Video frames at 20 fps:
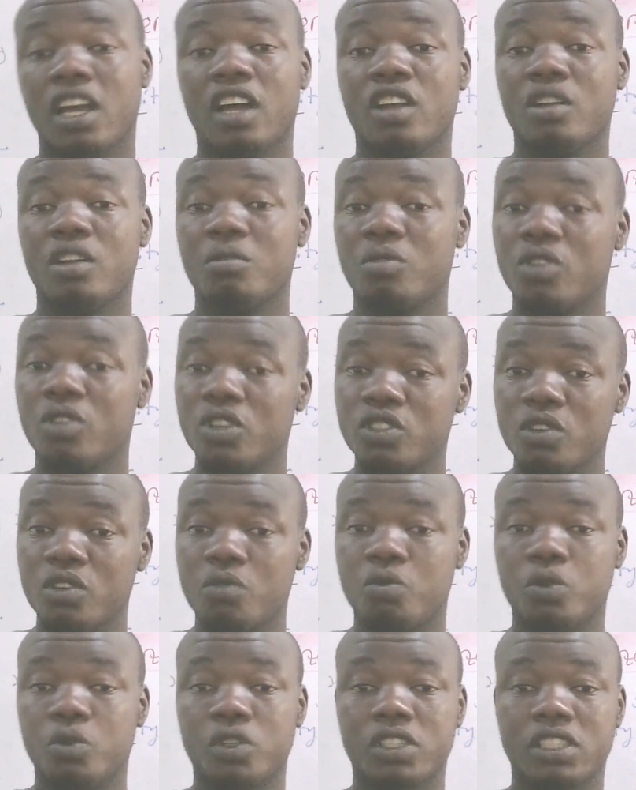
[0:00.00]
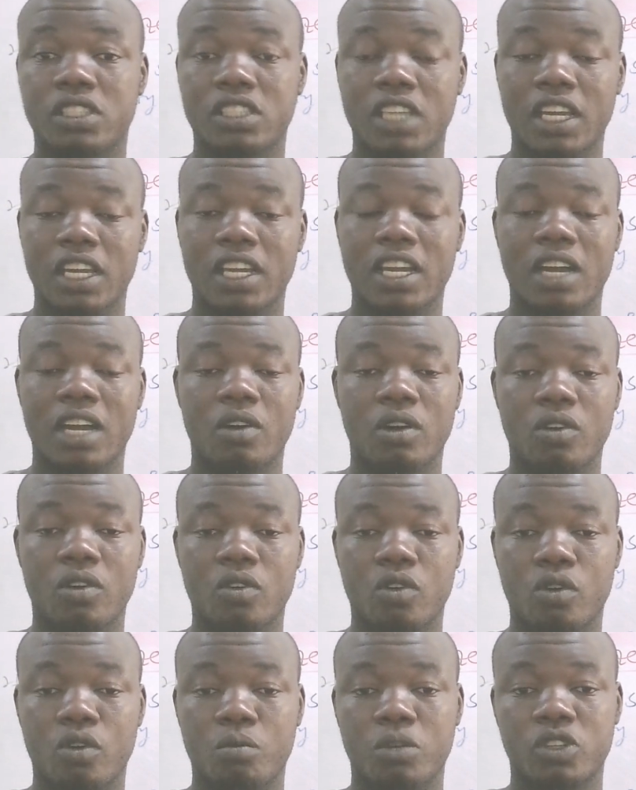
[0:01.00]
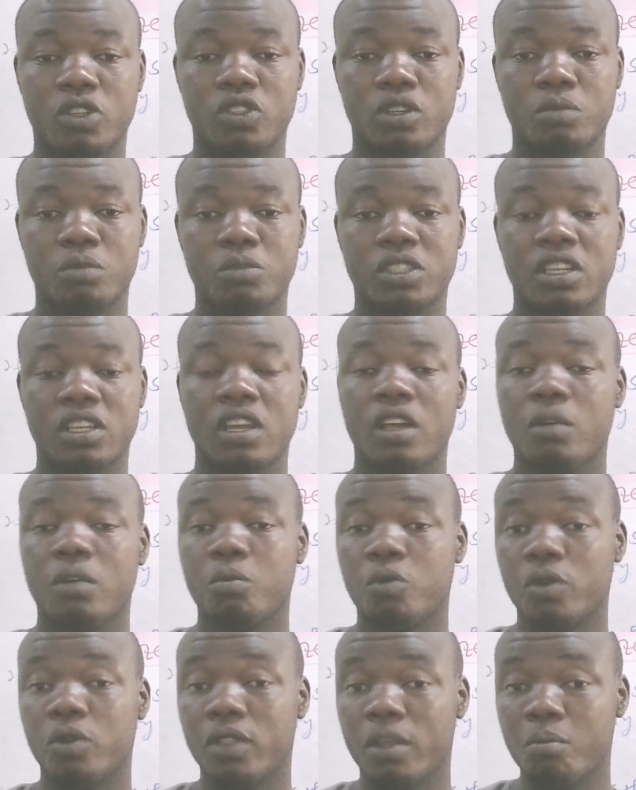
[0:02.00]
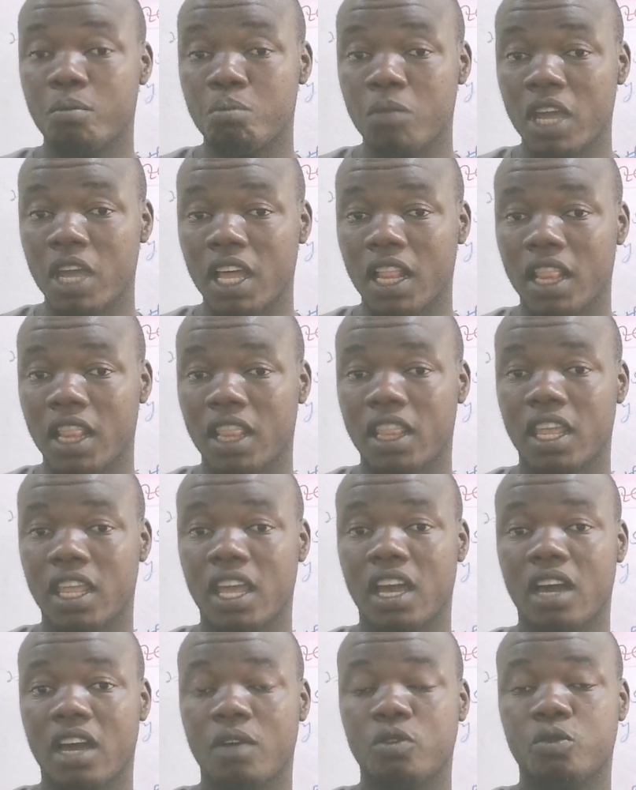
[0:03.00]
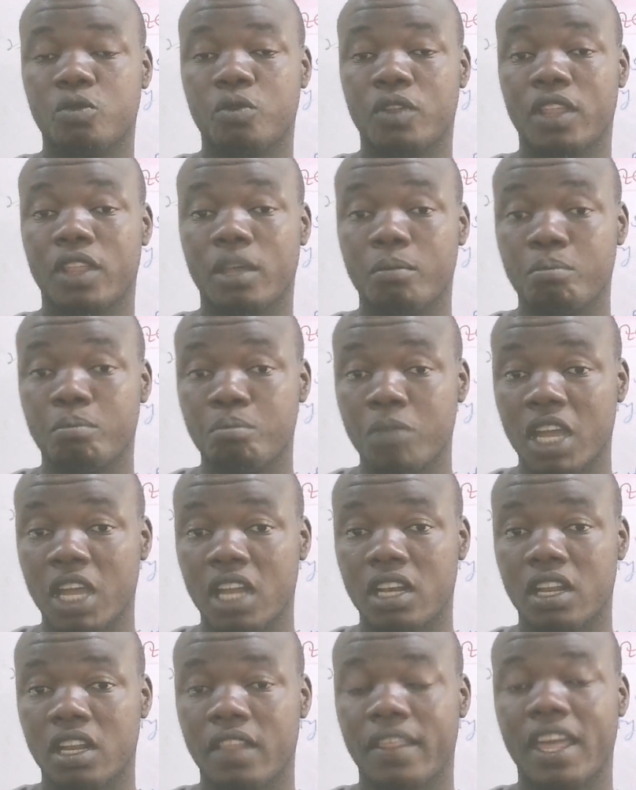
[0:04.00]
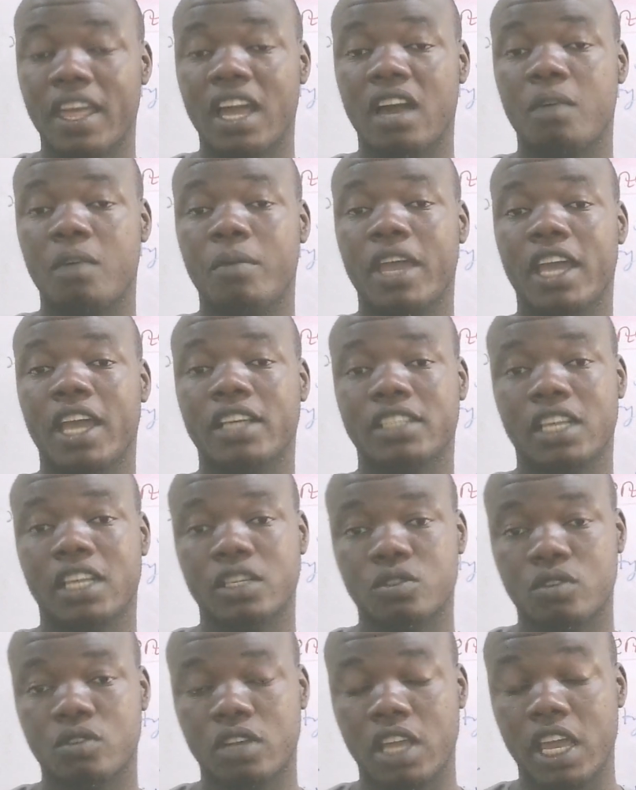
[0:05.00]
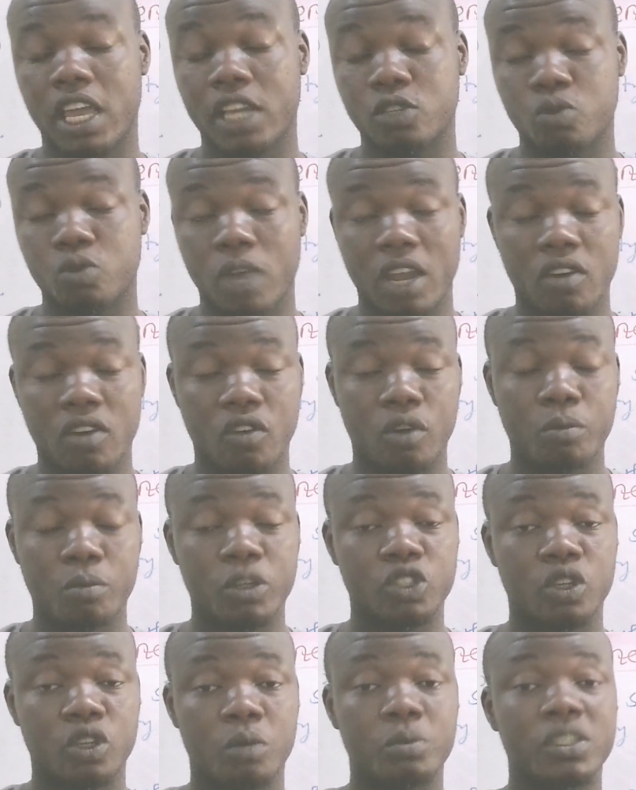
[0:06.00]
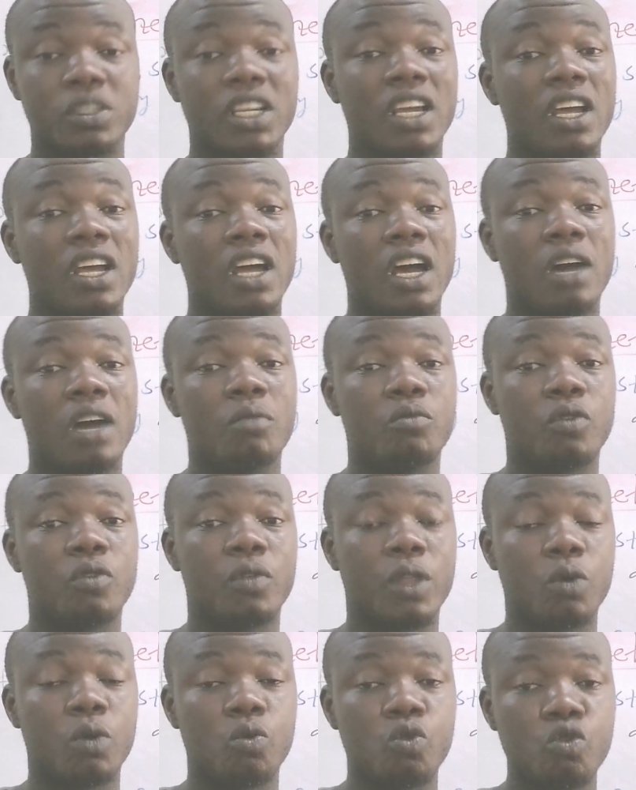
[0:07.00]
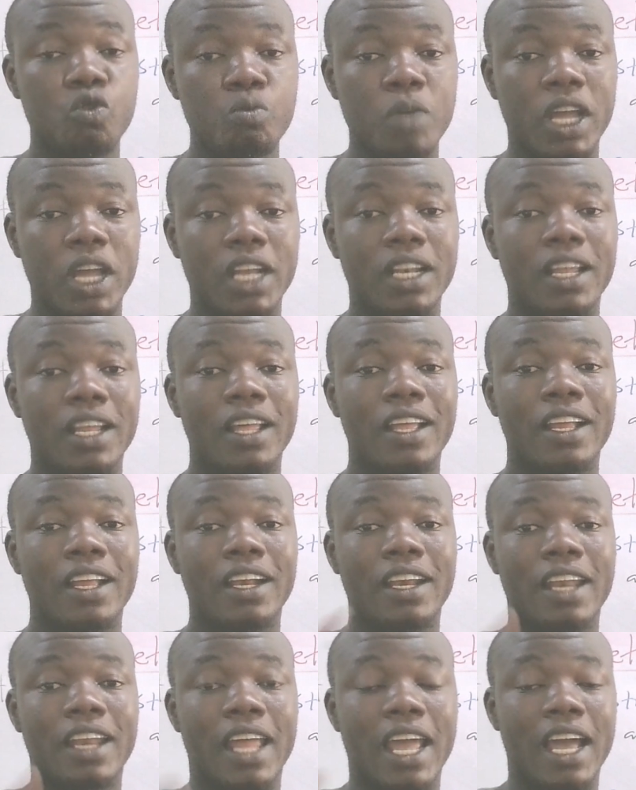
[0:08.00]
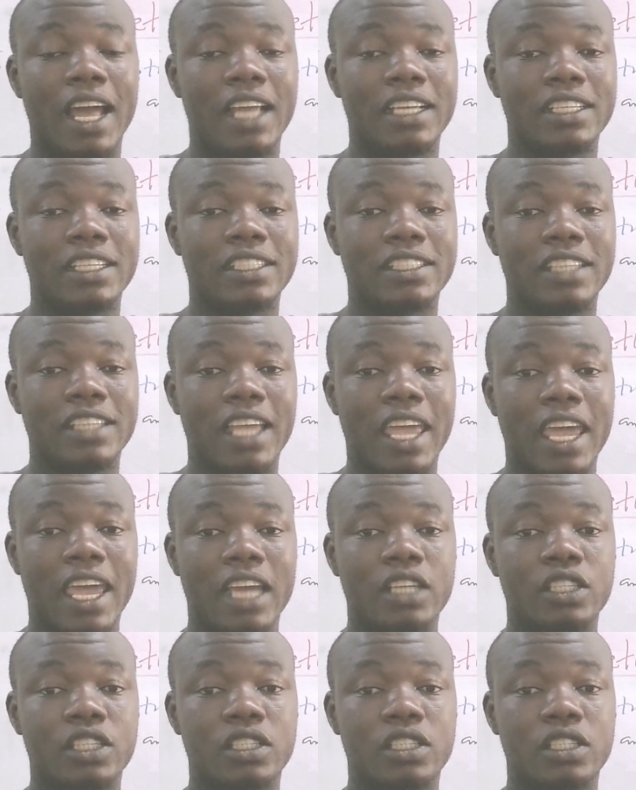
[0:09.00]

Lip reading: And of course, if we check our chromosomes, for the male they have, for the men they have XX with XY chromosomes, and for the women there is